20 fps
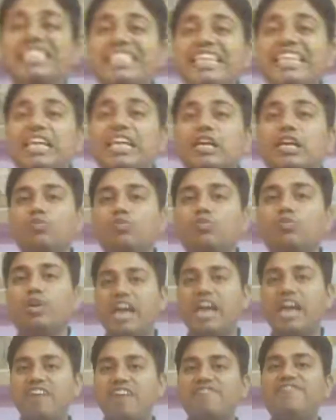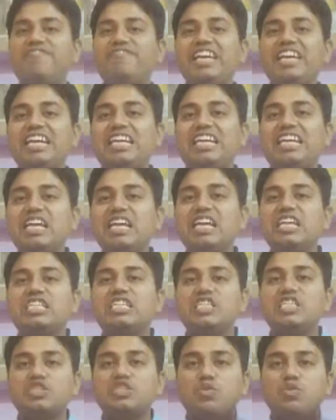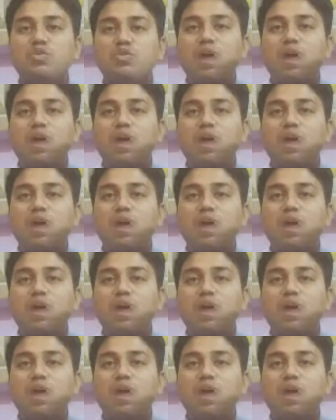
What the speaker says: it would feel to